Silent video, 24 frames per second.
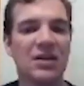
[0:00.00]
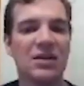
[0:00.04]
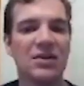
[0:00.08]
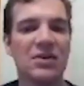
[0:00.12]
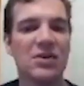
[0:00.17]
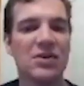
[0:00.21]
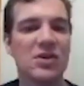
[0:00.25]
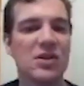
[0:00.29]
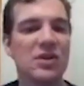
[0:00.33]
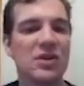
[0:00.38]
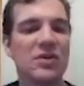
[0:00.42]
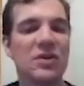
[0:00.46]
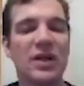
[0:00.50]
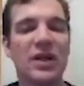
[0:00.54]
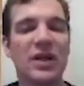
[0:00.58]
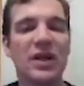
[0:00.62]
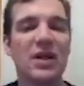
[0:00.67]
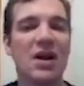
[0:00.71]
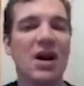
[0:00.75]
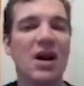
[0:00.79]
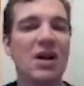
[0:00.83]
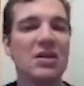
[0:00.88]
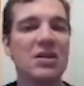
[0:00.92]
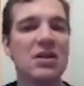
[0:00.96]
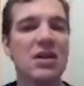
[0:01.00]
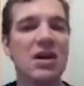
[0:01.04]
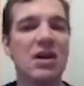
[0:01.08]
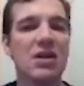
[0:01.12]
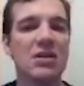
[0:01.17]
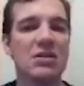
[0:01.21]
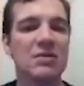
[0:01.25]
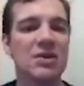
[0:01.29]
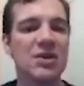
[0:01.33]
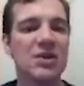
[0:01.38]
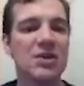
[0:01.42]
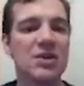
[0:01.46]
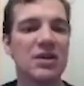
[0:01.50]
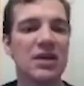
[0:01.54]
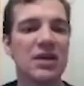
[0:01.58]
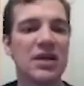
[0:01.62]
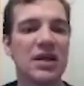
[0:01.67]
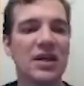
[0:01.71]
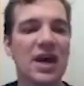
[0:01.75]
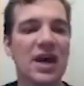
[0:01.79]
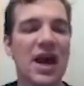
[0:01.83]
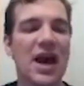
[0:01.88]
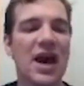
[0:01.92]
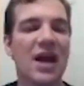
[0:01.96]
So it
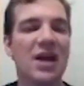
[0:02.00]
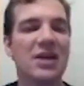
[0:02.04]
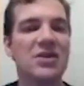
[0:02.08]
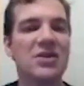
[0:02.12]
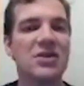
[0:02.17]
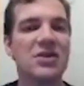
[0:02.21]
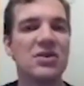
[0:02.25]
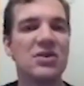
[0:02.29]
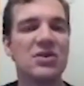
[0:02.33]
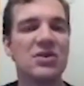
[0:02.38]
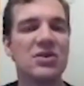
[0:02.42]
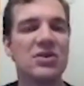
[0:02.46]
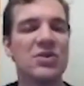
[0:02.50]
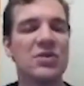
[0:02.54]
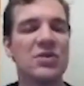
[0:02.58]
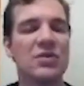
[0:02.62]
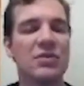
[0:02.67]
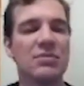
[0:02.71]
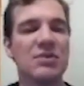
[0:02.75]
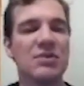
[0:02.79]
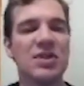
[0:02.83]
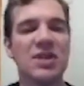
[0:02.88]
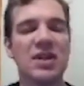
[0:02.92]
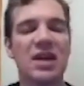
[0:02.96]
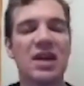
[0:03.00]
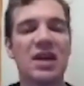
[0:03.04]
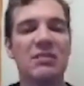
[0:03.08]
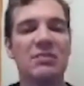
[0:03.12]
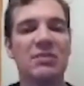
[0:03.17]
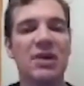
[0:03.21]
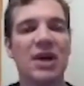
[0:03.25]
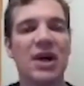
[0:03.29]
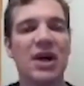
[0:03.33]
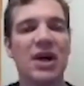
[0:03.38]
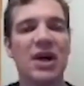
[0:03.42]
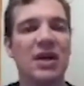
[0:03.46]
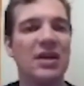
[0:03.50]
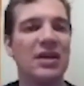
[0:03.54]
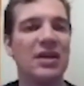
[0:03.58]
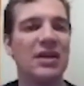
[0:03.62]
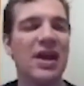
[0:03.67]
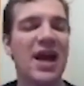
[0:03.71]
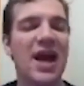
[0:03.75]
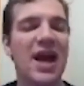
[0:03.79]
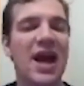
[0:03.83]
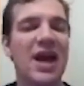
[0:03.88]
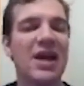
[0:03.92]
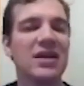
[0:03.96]
autonomously adds nodes from standby and
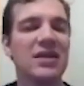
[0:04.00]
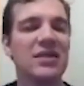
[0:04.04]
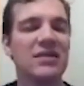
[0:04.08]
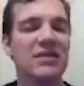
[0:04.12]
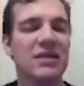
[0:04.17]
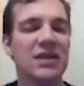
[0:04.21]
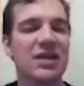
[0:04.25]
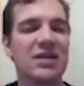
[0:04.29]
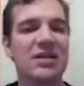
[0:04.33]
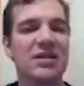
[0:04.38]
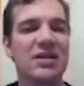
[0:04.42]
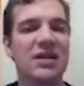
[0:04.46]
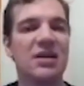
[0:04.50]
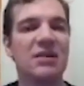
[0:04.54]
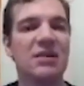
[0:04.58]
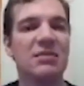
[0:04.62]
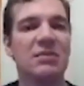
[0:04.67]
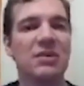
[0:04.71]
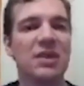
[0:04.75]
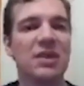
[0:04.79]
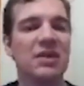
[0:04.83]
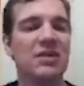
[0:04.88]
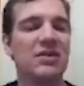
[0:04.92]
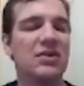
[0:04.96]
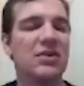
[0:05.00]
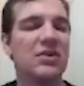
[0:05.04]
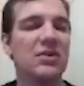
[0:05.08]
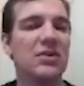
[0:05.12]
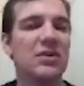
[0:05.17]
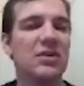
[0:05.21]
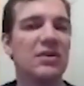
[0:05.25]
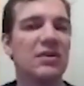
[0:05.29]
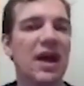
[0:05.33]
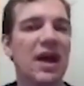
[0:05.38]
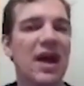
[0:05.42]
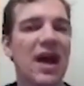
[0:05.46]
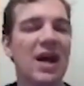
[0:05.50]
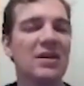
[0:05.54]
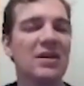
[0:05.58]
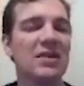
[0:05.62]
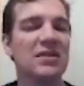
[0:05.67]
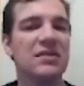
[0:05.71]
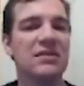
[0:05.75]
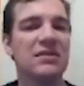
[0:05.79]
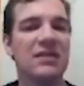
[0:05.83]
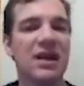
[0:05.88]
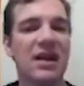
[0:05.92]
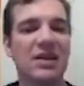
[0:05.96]
activates them into an
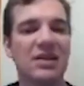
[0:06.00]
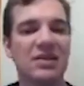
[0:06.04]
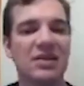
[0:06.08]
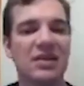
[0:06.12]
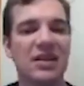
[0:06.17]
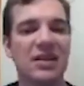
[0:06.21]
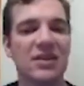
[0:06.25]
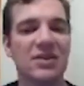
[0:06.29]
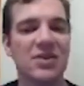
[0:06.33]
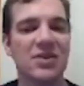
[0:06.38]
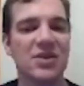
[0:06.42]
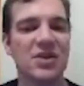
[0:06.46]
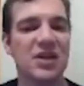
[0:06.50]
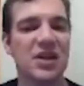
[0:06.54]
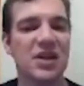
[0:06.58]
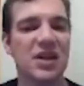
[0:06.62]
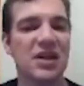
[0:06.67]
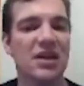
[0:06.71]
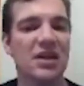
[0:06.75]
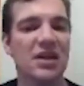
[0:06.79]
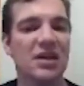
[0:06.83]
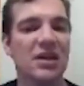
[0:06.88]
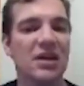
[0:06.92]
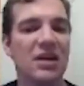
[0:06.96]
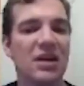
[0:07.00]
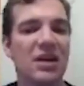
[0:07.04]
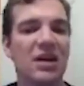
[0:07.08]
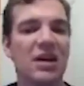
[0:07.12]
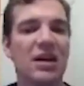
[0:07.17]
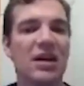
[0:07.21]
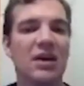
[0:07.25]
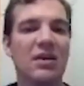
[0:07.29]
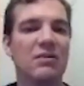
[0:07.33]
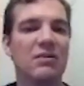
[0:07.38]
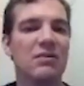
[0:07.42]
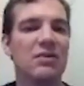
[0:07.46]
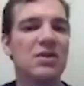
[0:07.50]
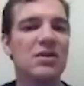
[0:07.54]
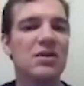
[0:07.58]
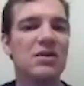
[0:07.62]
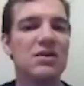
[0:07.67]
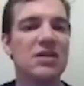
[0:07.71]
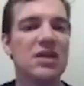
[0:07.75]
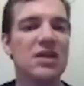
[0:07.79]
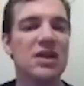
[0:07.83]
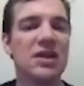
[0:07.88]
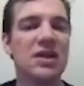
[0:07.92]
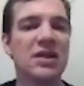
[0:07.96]
active validator state,
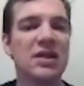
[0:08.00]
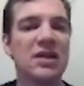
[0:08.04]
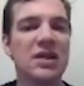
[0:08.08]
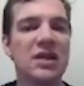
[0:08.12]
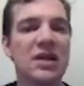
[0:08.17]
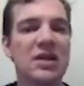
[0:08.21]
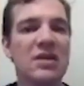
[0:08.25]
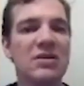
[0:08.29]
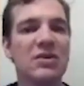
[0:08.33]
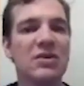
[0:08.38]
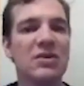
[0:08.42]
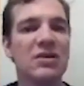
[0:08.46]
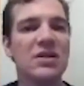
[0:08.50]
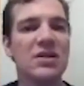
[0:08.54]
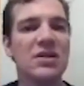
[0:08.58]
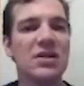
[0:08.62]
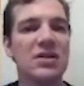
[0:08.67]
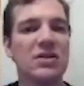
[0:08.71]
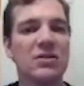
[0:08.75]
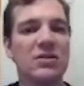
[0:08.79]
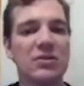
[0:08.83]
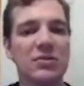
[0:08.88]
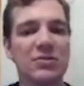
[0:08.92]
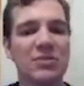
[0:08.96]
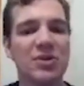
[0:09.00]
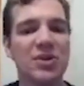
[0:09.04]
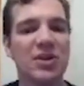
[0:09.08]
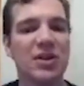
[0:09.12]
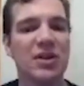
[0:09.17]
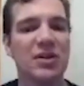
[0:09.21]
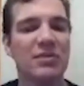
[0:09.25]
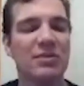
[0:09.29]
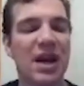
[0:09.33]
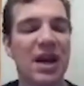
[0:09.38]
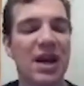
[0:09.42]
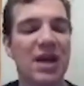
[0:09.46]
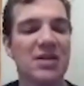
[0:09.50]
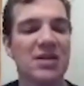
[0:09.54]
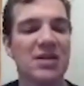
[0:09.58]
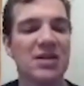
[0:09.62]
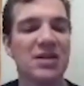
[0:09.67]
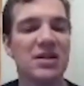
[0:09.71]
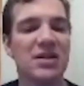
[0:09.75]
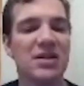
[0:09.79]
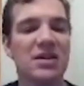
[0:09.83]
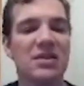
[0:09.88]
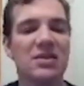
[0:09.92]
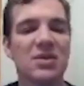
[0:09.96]
resulting in an increase in throughput
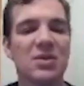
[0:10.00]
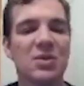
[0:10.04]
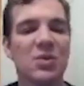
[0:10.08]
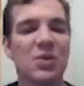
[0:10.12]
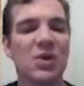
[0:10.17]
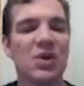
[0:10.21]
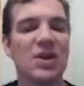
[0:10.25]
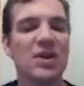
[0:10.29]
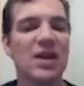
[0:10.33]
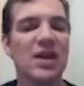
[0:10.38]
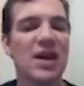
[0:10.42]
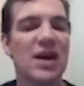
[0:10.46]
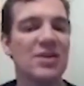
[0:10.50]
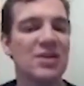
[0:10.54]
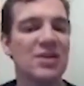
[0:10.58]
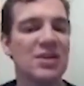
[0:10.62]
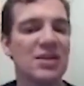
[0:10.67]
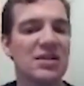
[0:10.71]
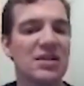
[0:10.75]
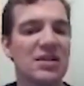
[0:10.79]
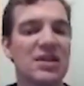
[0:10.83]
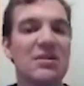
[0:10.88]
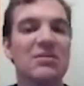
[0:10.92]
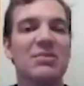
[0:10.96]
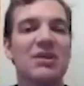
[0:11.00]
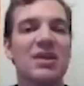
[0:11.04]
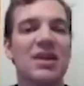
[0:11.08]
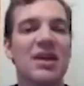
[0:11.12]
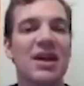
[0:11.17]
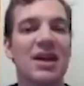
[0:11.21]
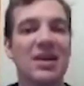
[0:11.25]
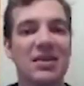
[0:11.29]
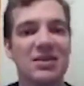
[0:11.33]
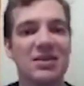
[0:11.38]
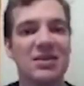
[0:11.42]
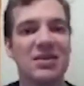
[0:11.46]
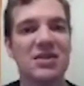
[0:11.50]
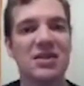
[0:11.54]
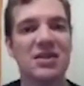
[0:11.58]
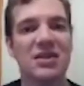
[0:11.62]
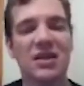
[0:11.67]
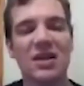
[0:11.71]
capacity to 1000 TPS.